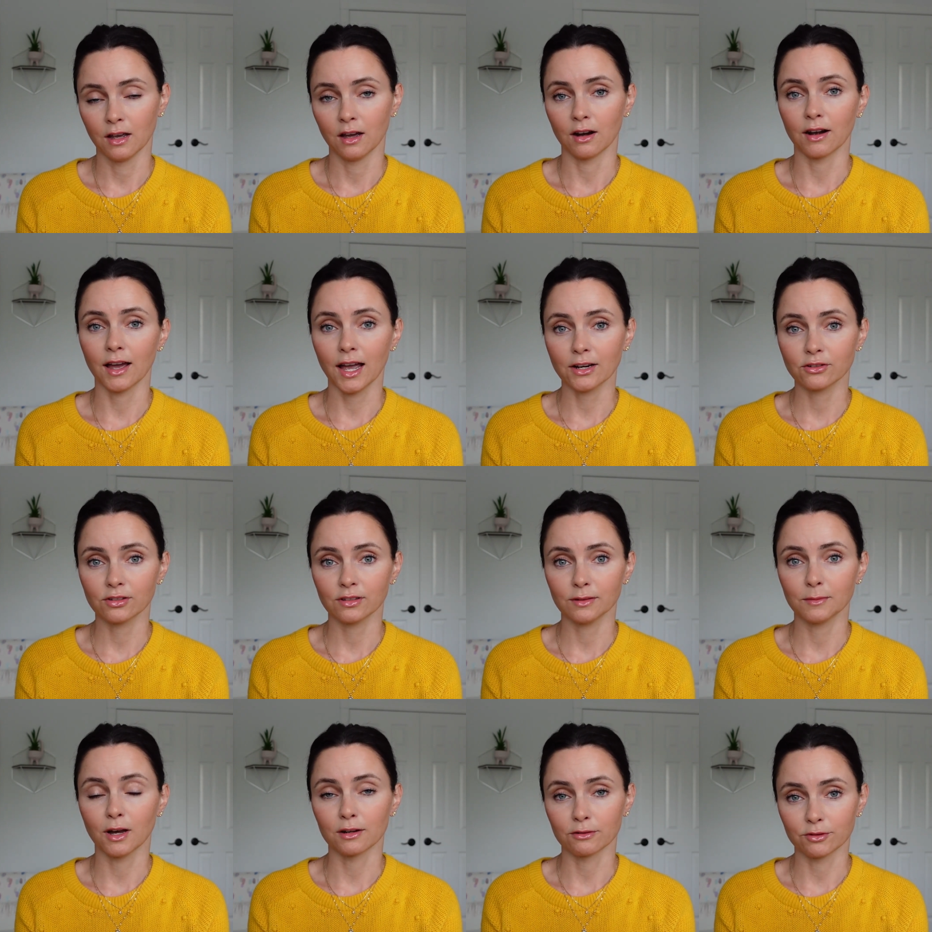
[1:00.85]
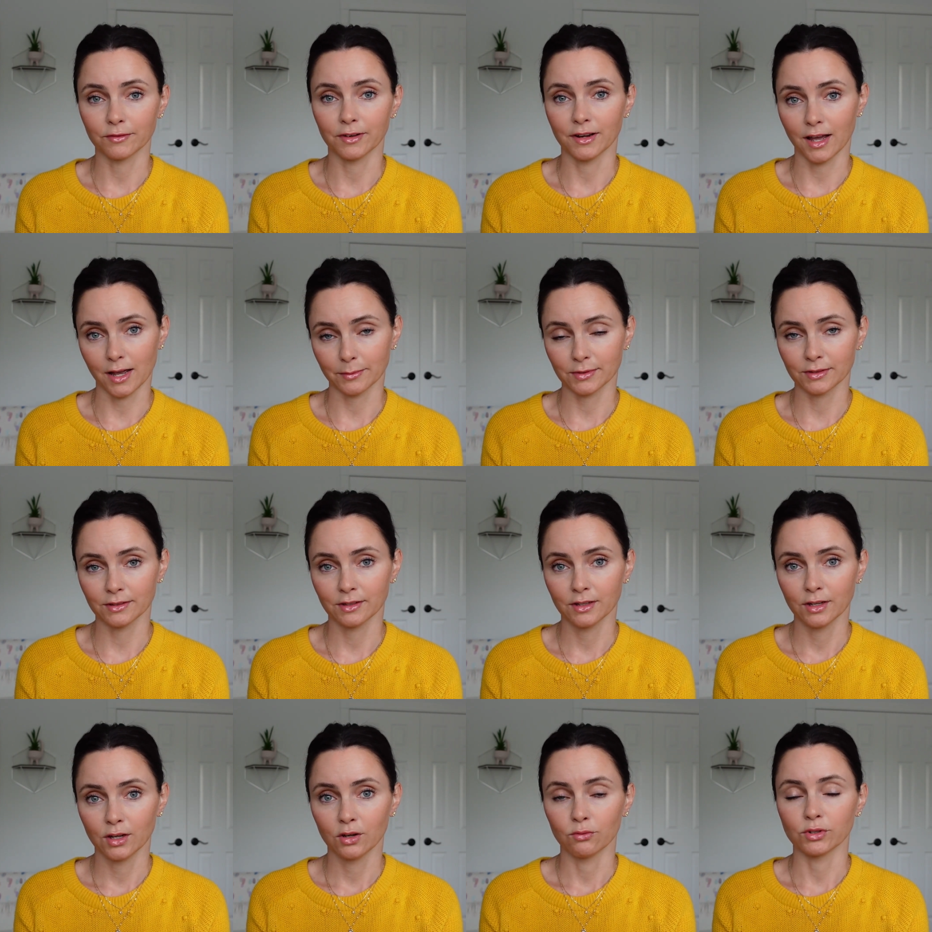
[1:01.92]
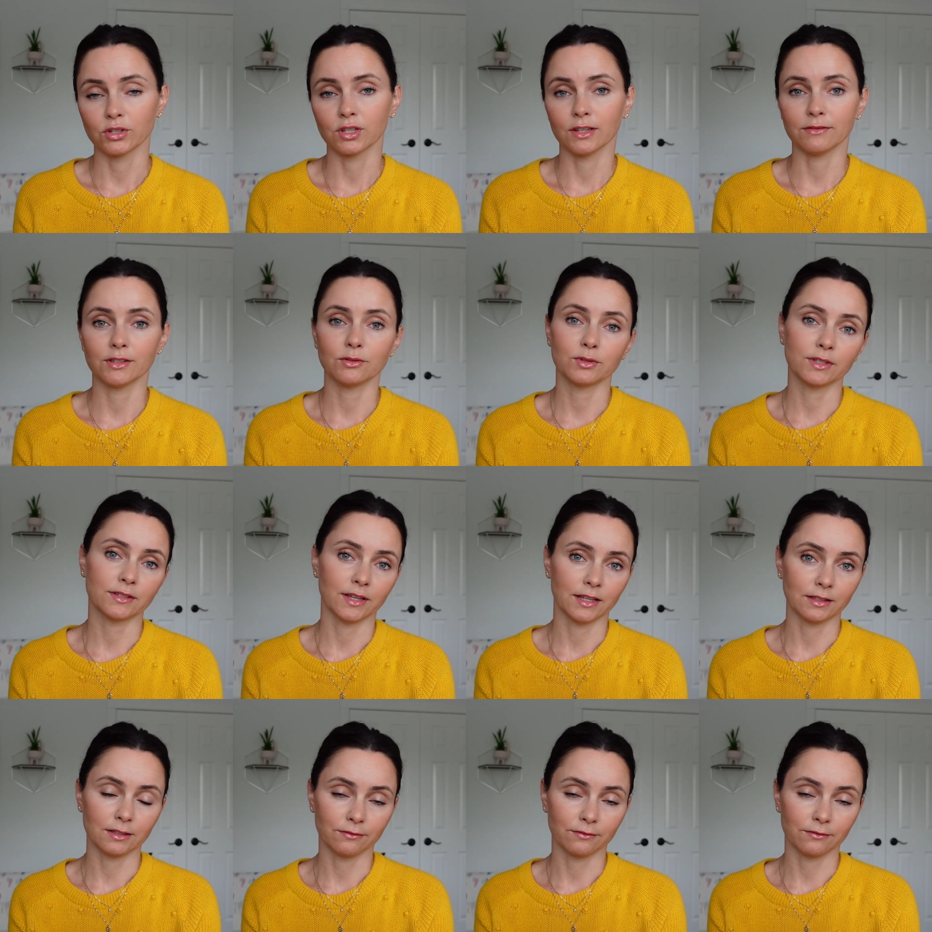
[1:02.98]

are actually model-driven apps, which gives you a sense